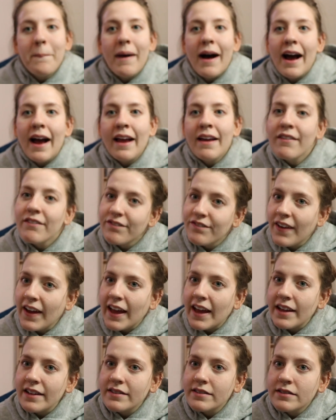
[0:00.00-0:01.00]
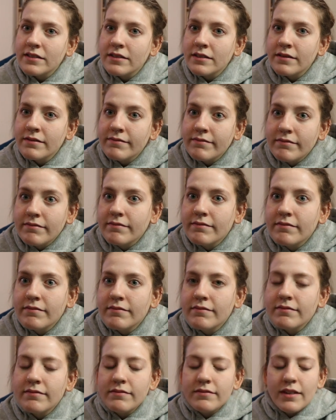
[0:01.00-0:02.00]
my face.
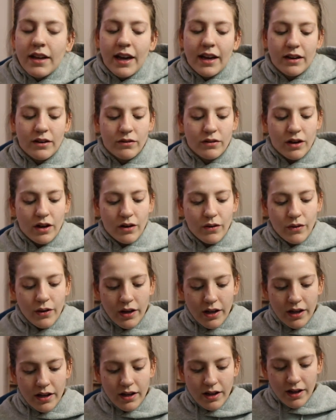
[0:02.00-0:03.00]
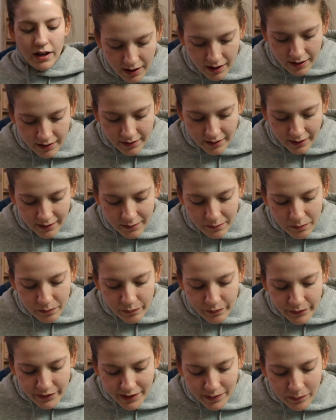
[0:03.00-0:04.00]
I don't know. So it's
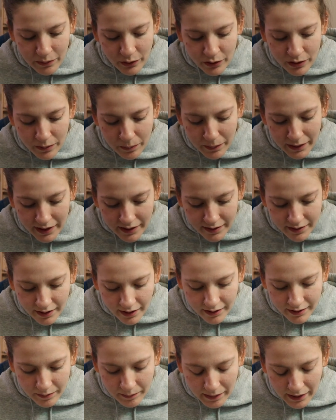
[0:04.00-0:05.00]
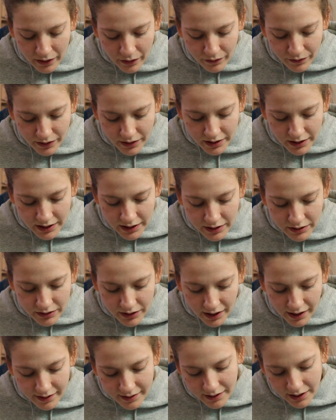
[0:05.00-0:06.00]
smooth a pea-sized amount over clean,
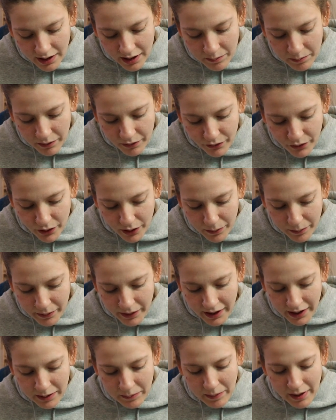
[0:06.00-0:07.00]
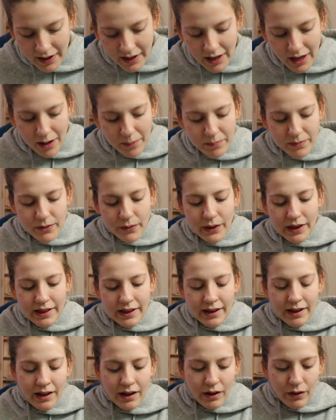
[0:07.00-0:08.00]
dry skin before applying makeup. So I
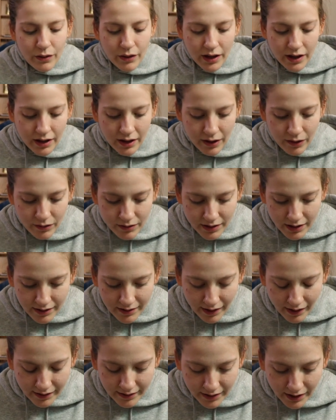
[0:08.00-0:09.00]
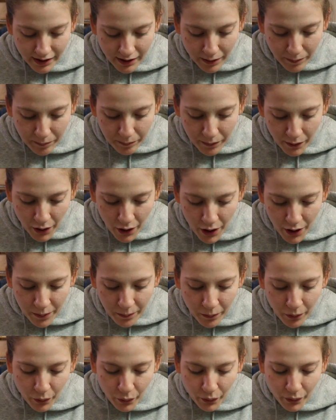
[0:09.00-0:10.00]
think you can use this as like a
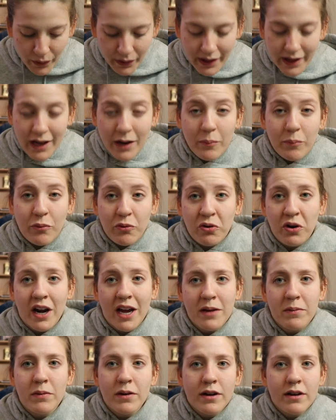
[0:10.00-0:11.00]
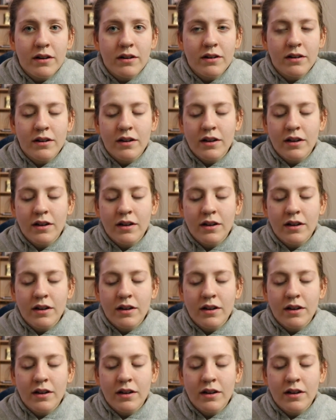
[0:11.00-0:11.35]
balm or like a primer.